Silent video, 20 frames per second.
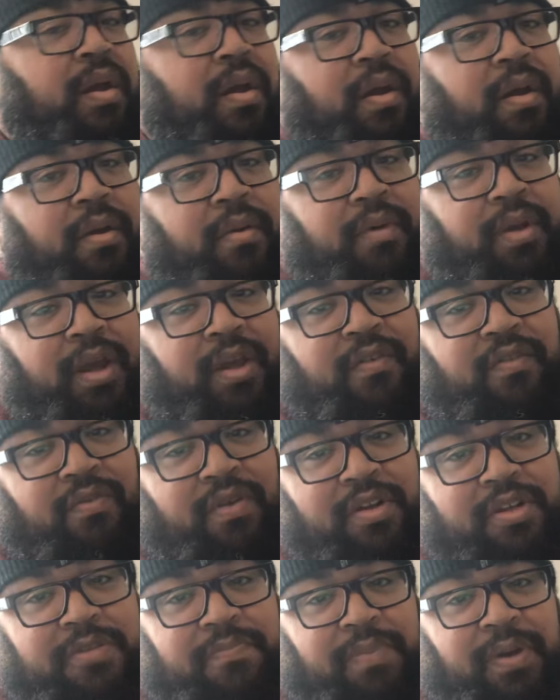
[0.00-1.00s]
Okay, so I
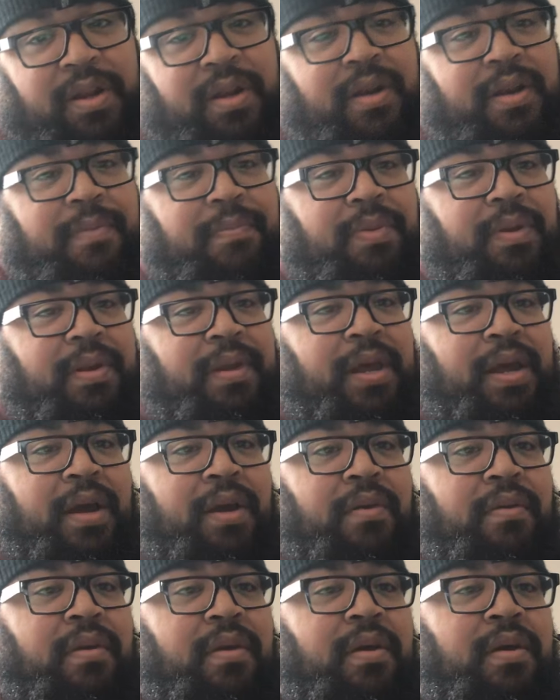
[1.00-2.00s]
just played it up and
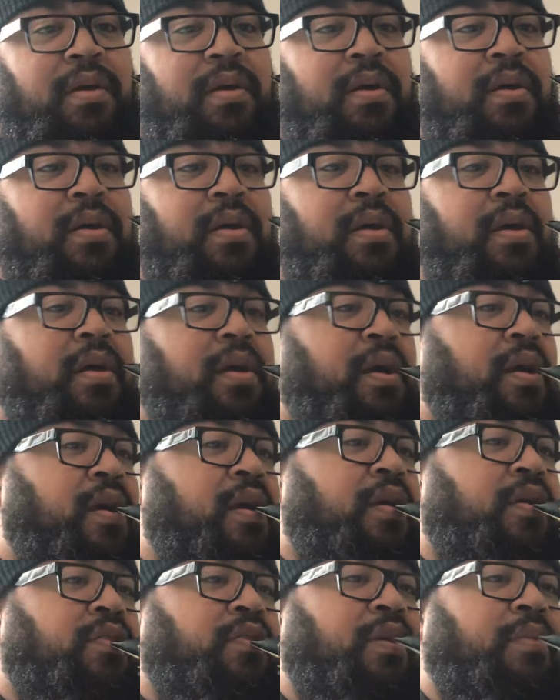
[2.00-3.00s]
down.
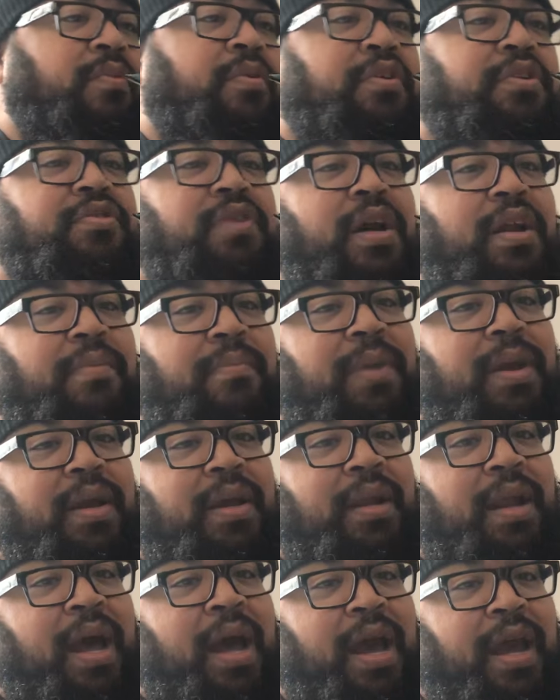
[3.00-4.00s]
So I'm going to try to make
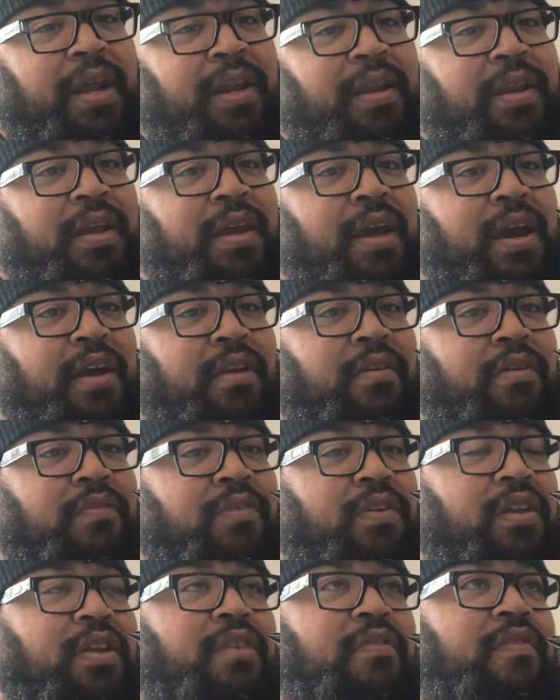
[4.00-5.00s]
an idea out of it.
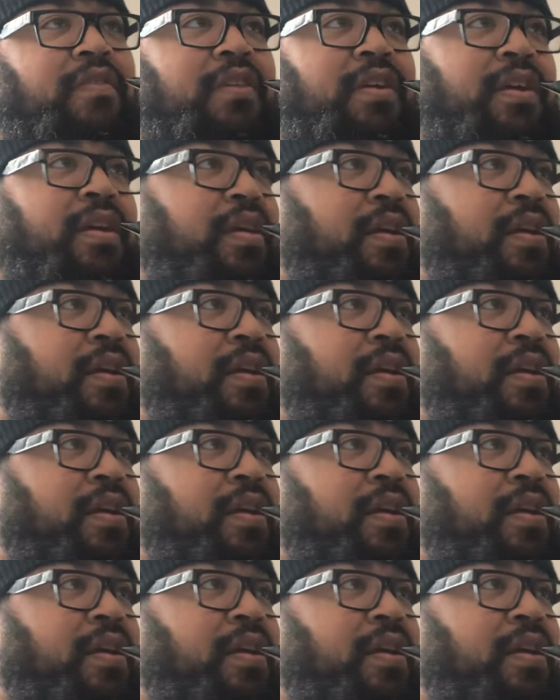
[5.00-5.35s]
Let's see.